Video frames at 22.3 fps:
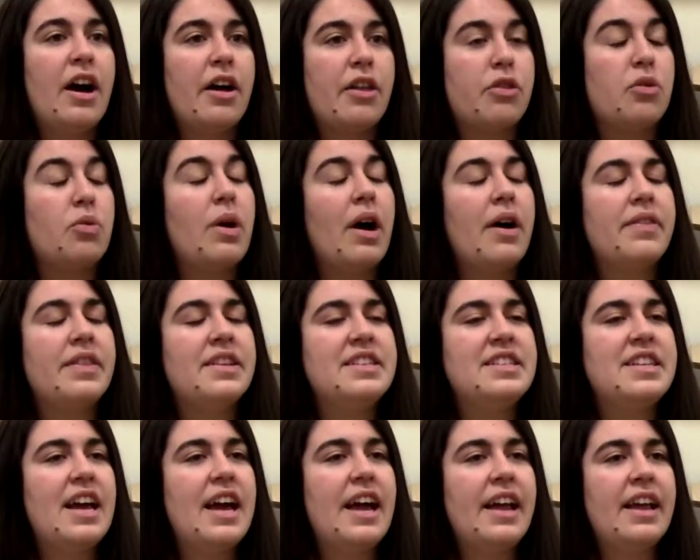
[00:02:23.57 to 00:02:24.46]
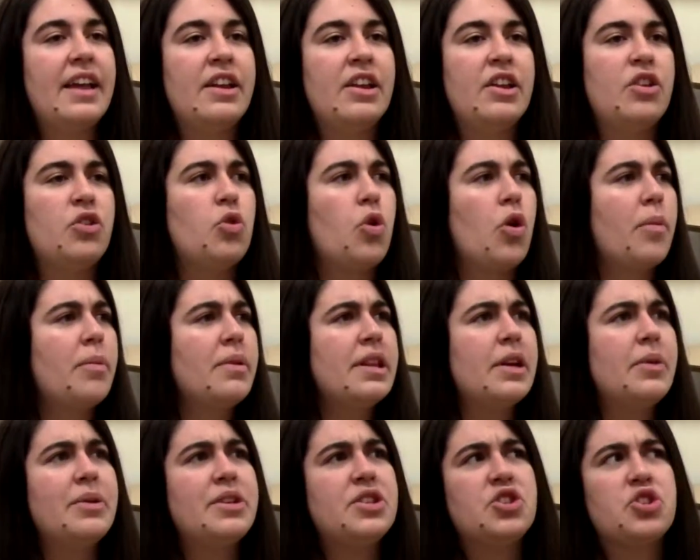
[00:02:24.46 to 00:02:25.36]
throughout the day.
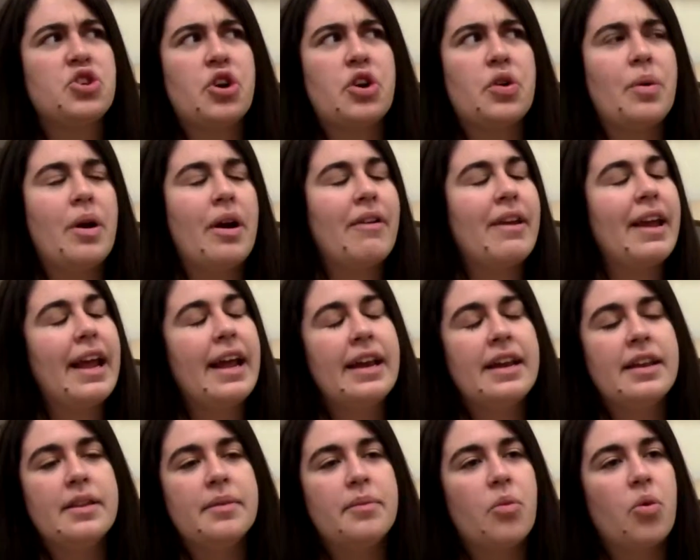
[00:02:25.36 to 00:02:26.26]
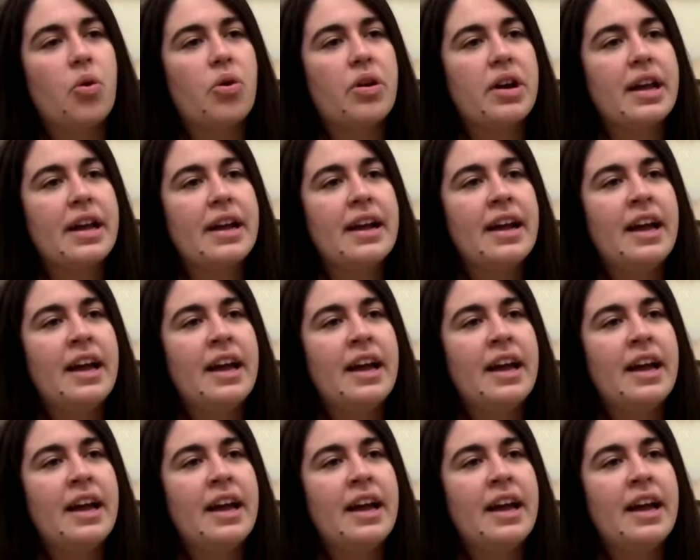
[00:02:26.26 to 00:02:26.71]
Normally we start around 8 in the morning.